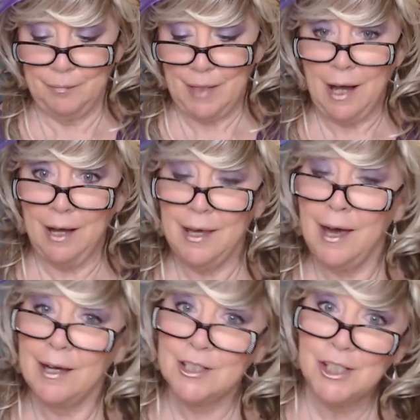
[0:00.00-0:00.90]
I
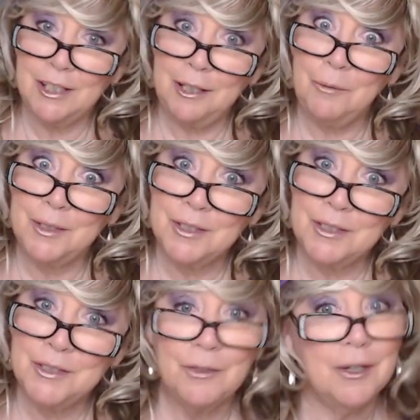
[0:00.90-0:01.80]
actually went to the
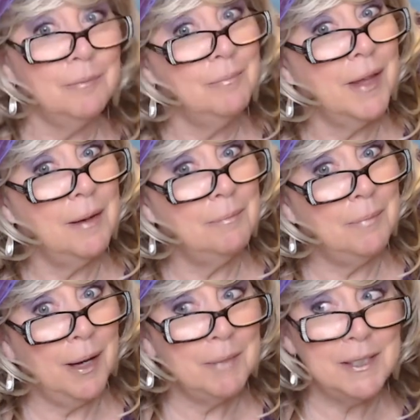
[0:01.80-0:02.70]
store
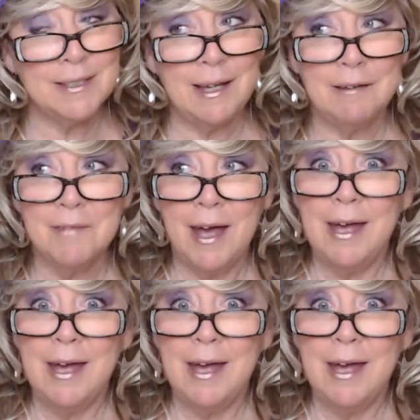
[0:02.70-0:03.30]
by myself.